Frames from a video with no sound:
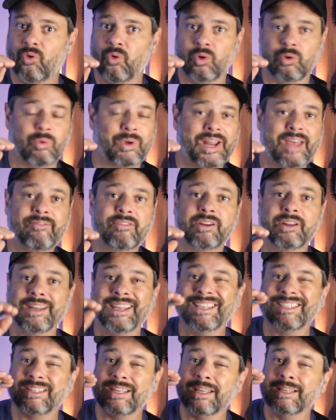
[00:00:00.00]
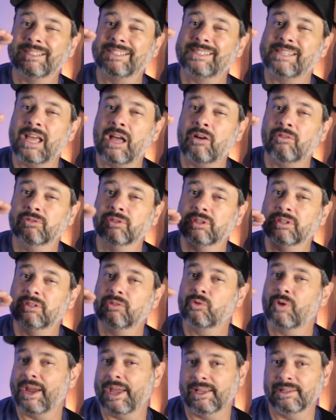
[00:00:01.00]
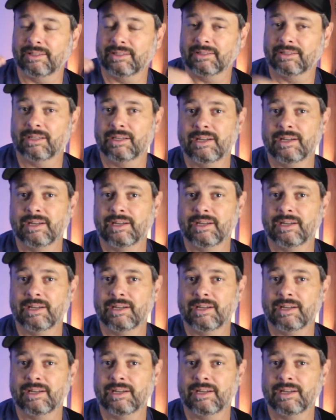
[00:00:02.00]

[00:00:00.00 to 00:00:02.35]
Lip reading: or whatever it is and sound great.